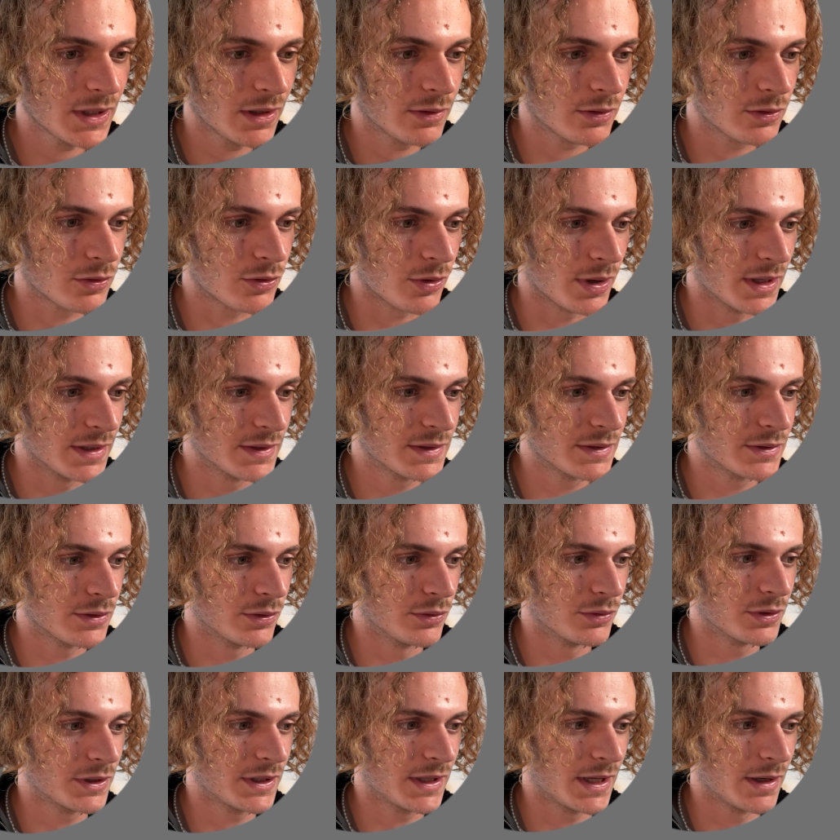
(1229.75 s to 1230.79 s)
Great,
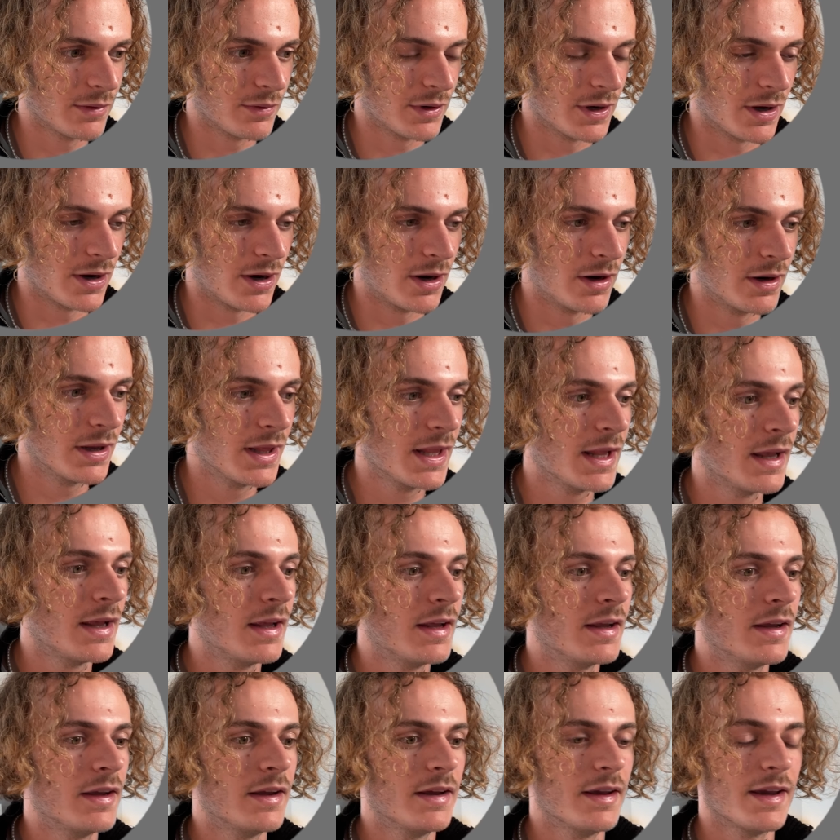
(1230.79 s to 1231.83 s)
so here we are.
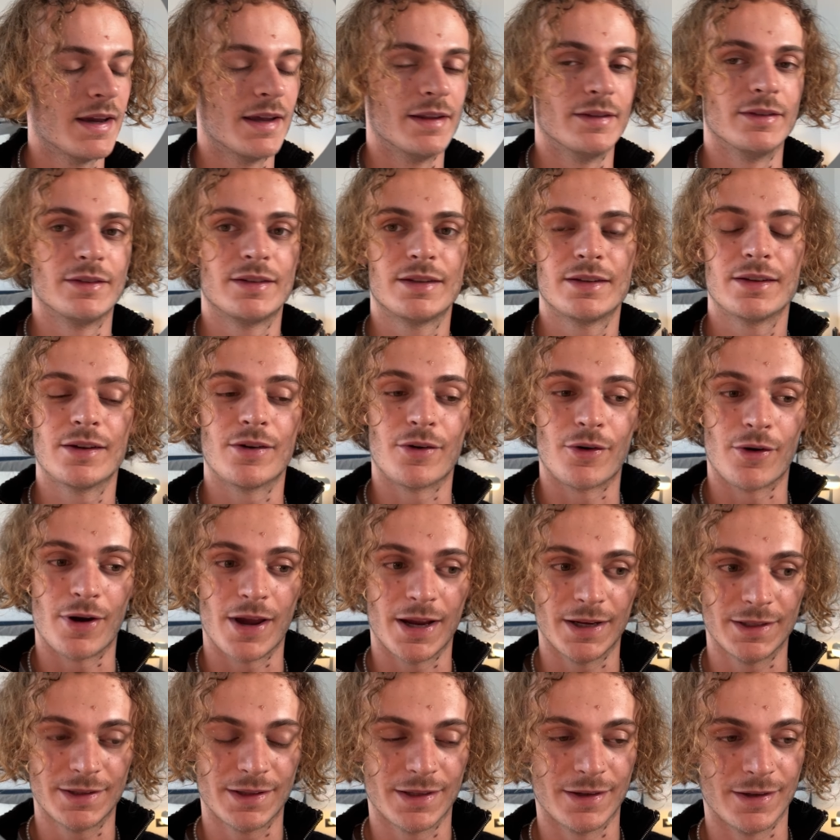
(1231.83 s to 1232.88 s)
And
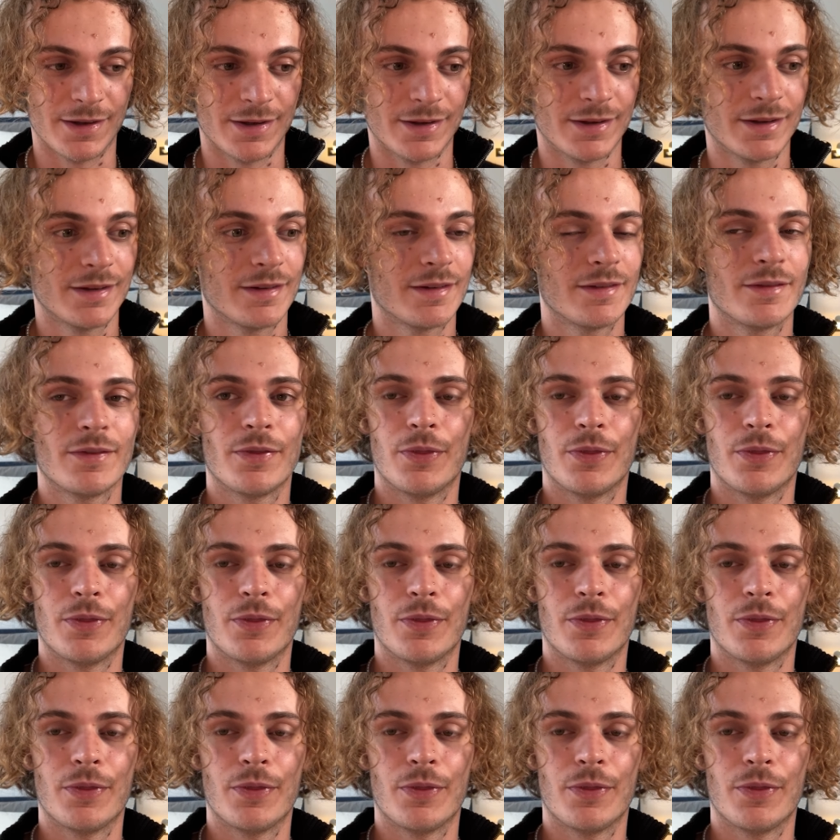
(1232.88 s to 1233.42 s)
right now,